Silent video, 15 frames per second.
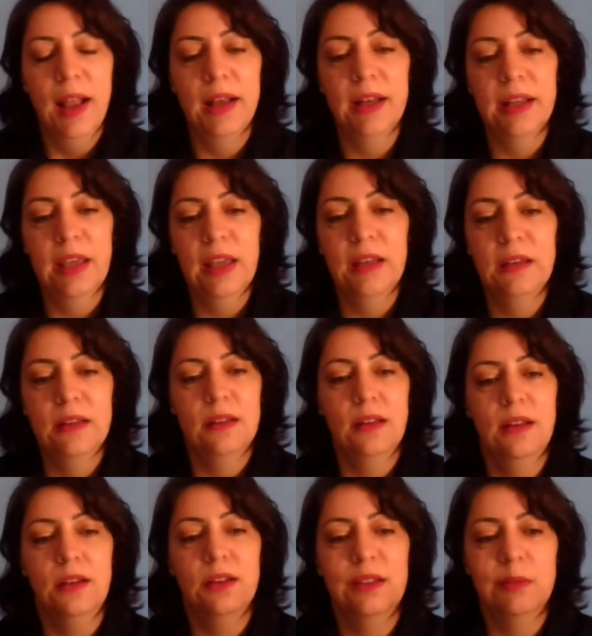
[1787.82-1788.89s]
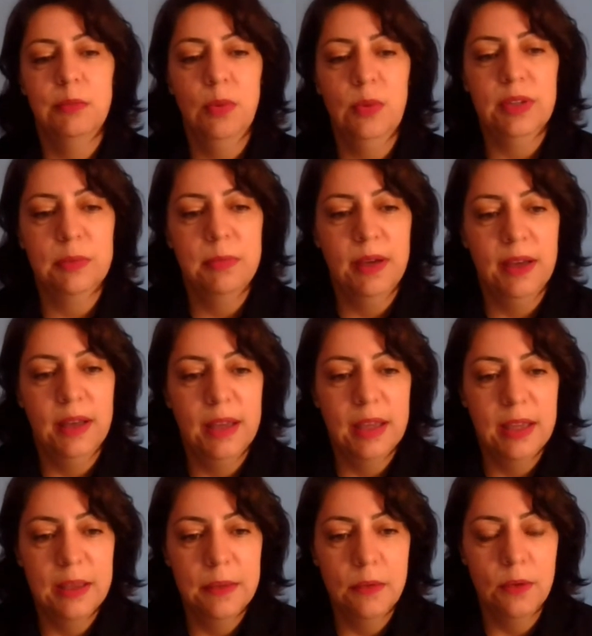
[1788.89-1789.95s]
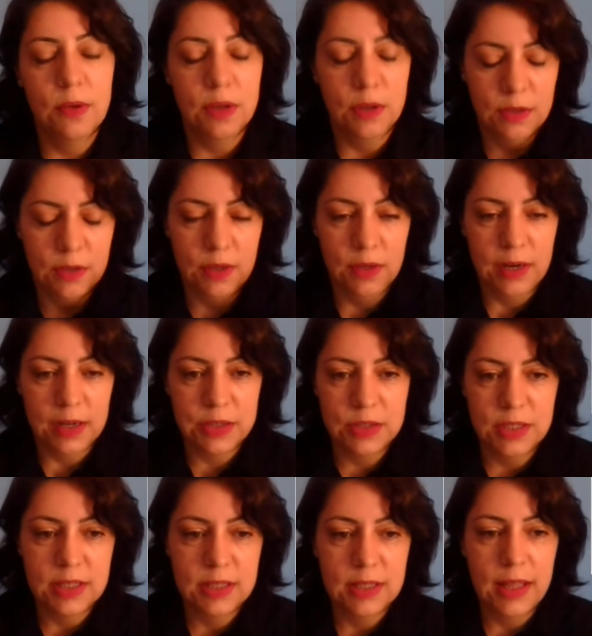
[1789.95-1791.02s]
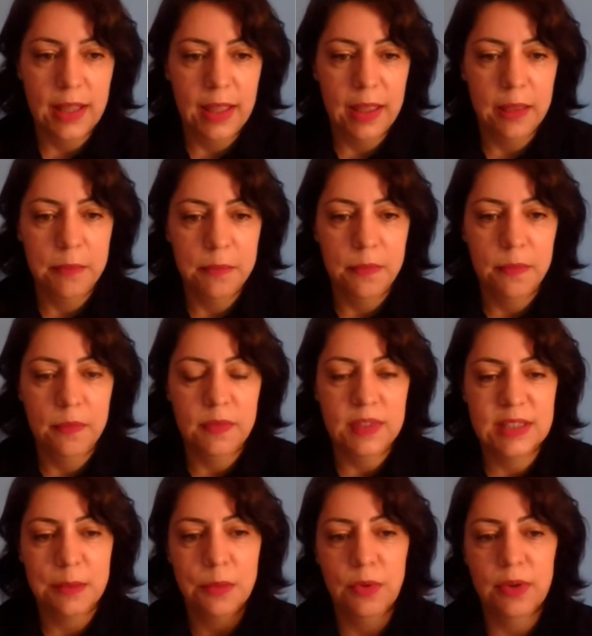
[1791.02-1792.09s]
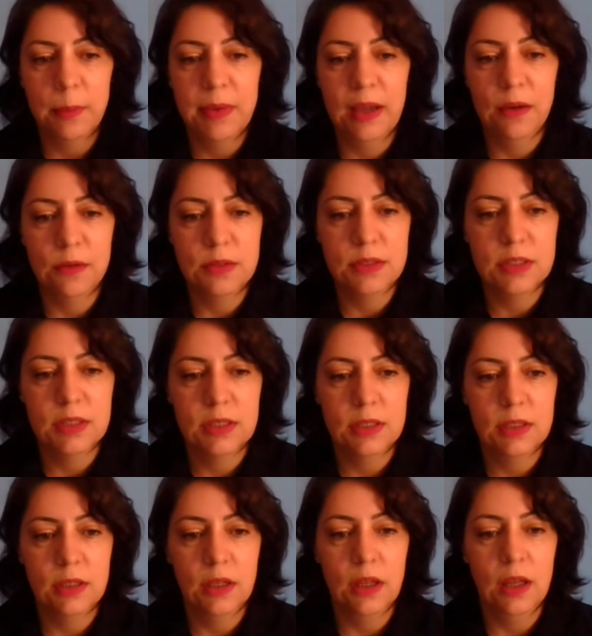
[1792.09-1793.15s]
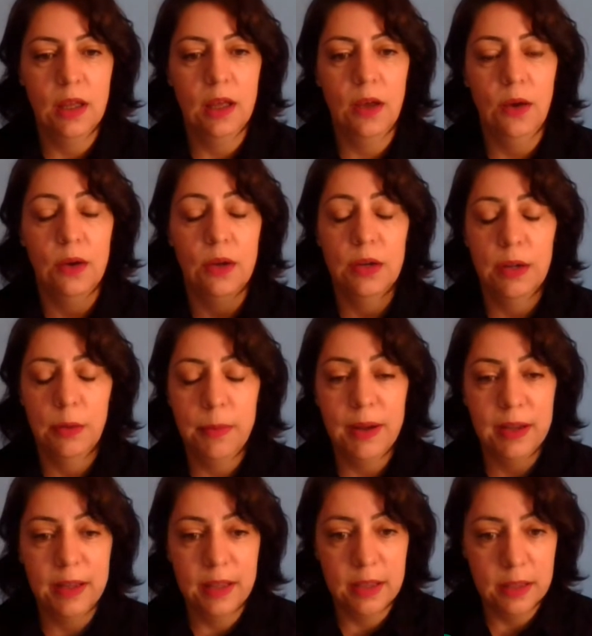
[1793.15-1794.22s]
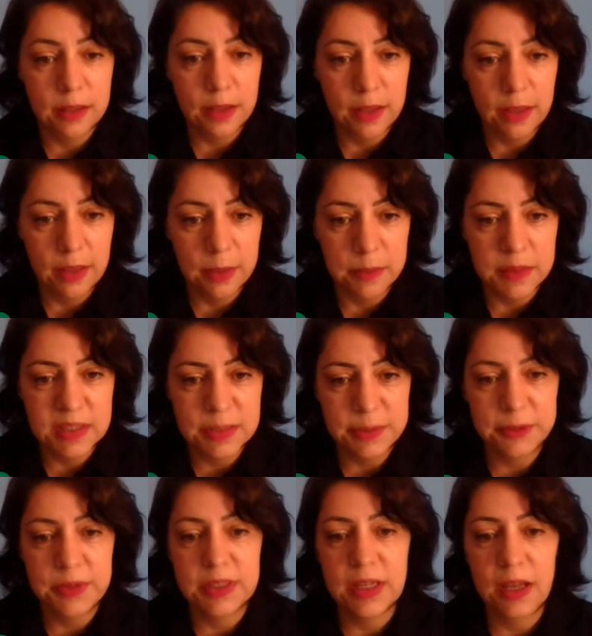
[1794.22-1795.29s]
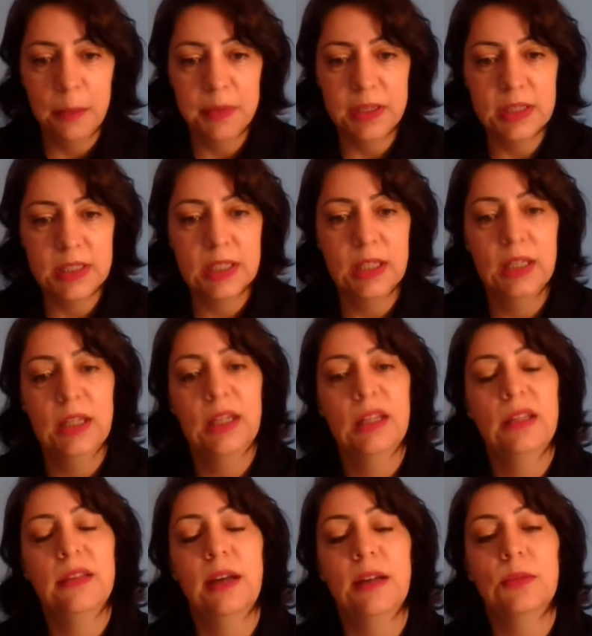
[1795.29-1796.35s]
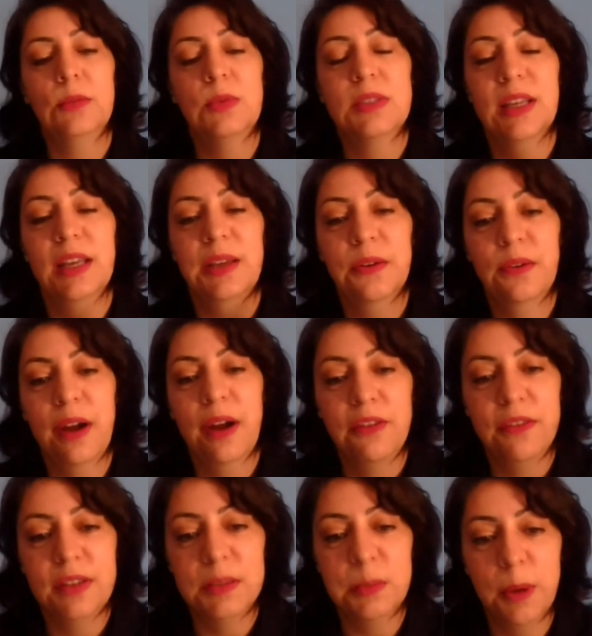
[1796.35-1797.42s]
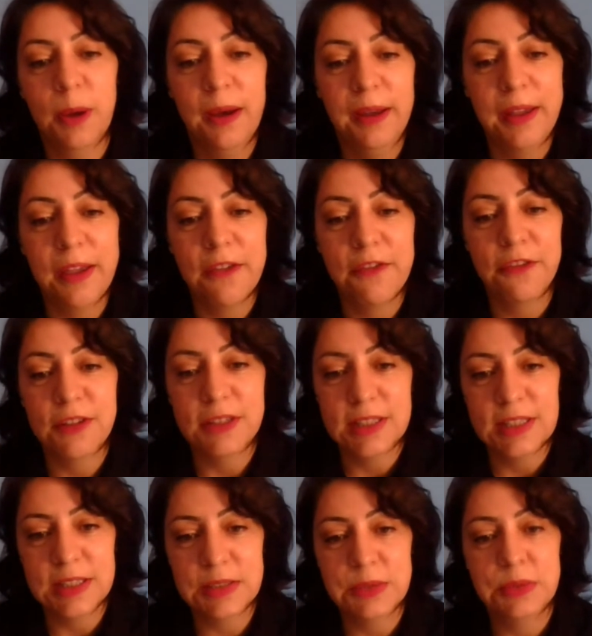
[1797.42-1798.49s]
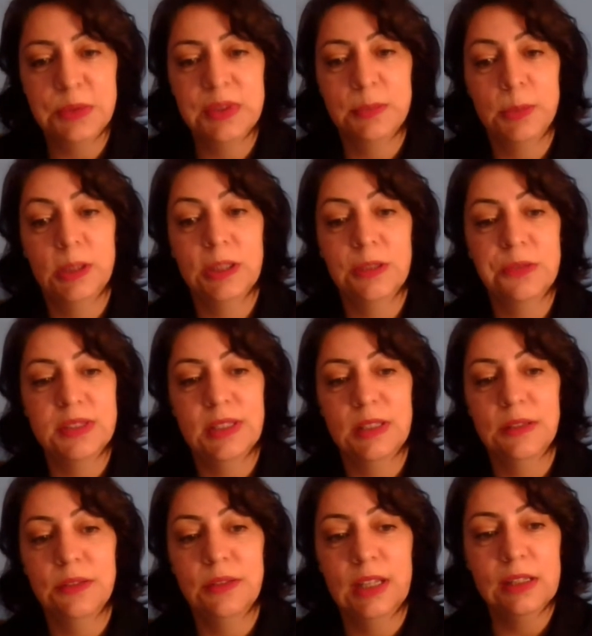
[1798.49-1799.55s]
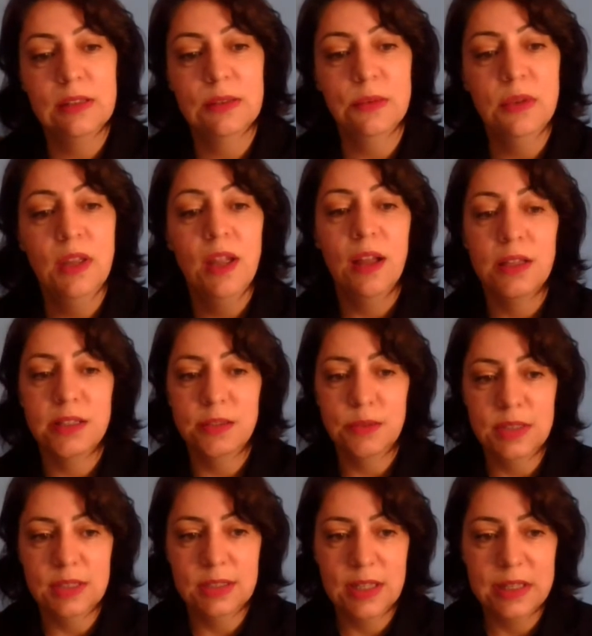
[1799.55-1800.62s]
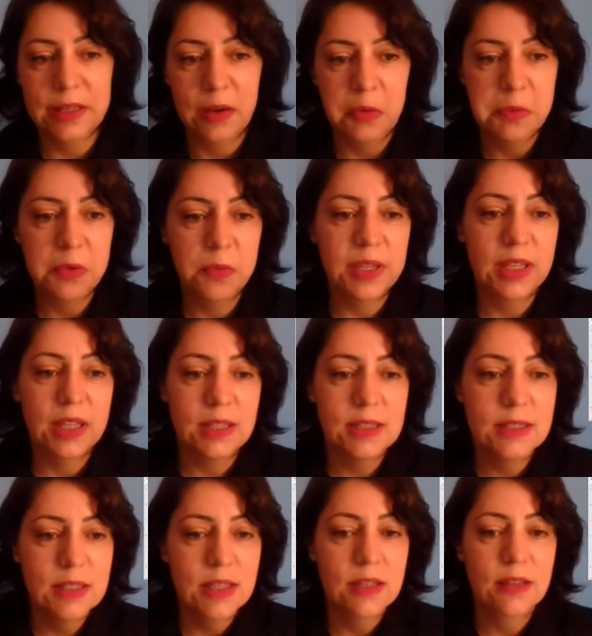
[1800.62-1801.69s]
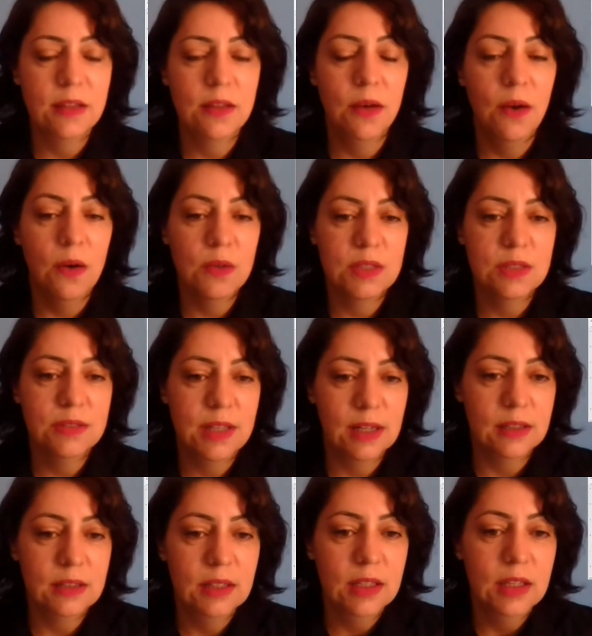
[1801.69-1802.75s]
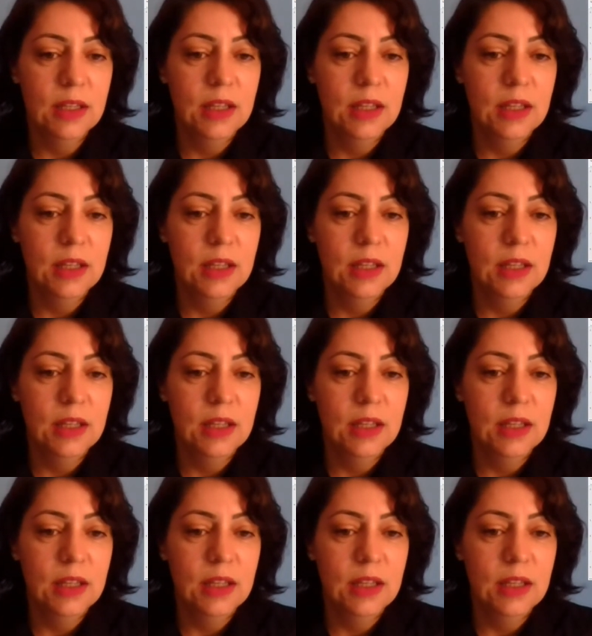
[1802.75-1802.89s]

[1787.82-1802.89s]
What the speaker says: And again, another book by, or actually the same book about, by Spirit Hamid, that was psychographed by Francisco do Espírito Santo Neto, As Dores da Alma, we can see also that